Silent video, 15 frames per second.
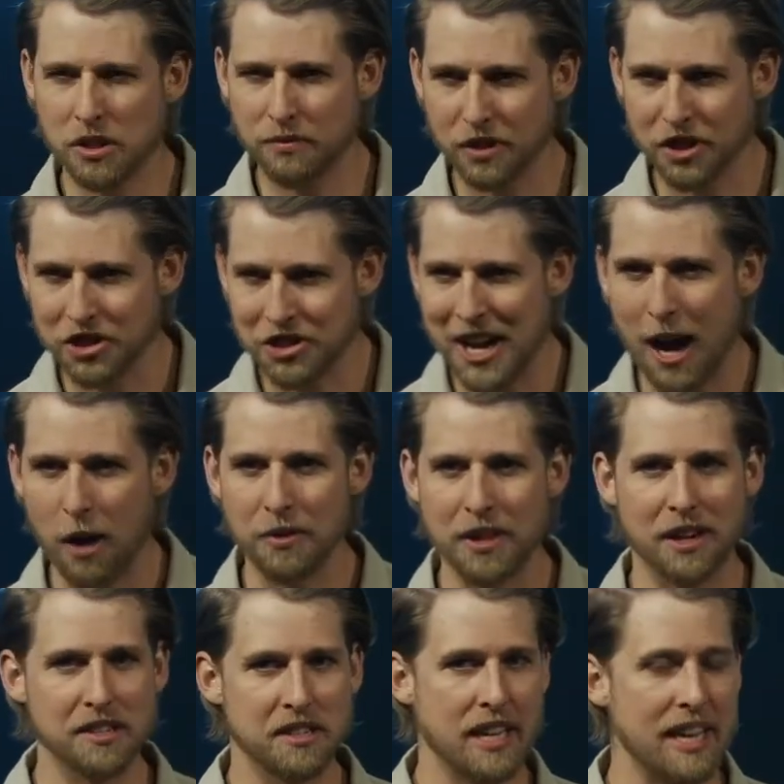for shout
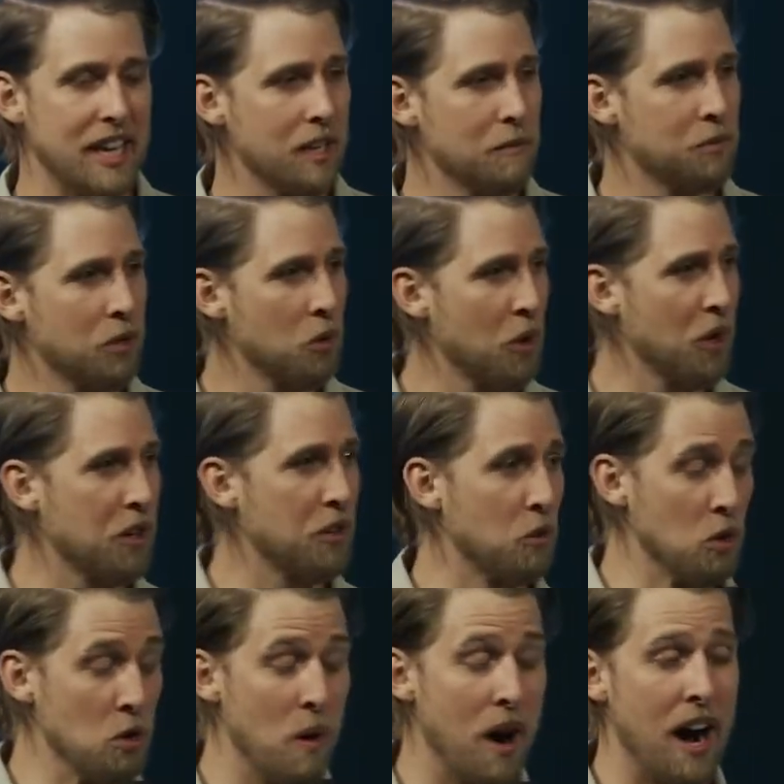there is the Hebrew word
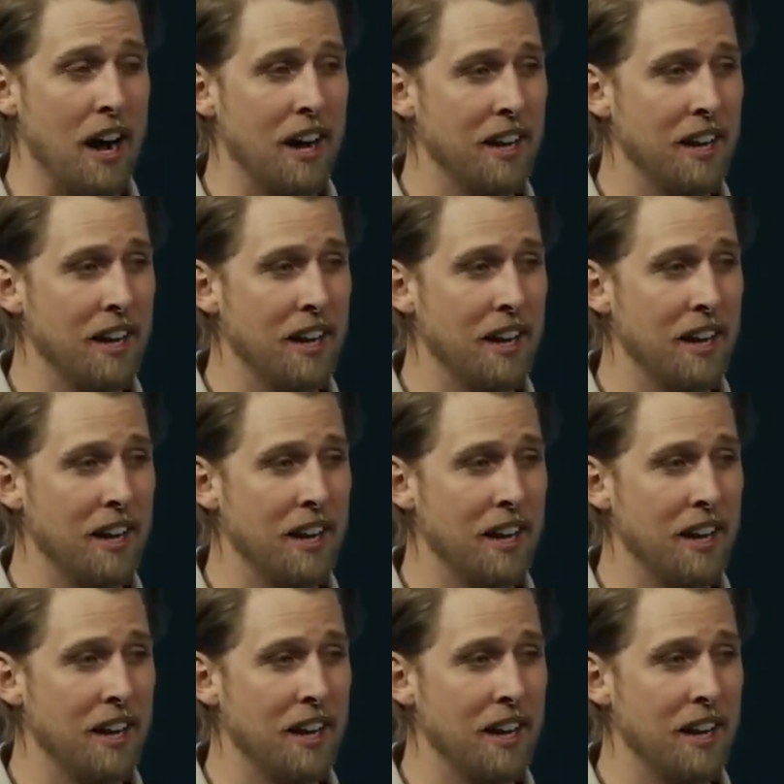ruah.